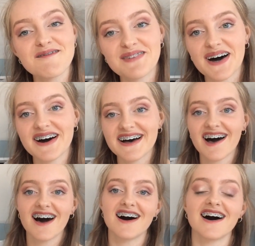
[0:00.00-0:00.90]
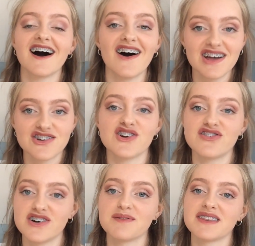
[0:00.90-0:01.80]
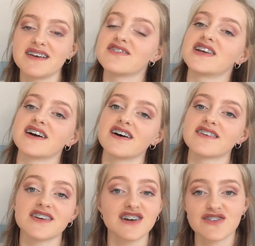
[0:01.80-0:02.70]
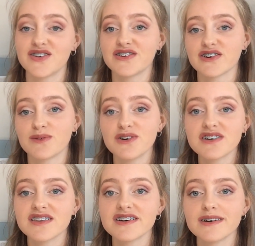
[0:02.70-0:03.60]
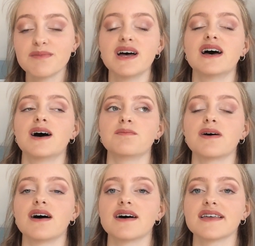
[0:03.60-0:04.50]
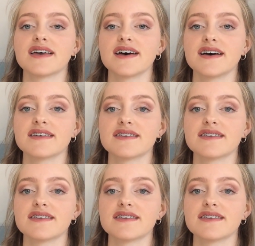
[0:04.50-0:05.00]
but I enjoy filming these videos. I don't know if you enjoy watching them, but yeah.